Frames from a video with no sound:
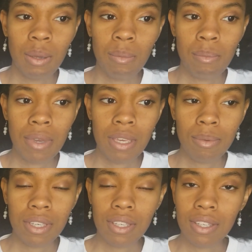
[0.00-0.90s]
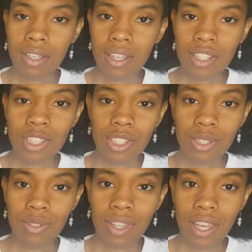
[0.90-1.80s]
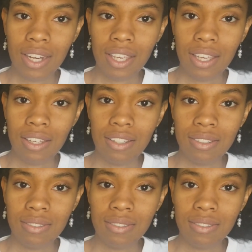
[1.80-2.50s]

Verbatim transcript: maybe I should do that again.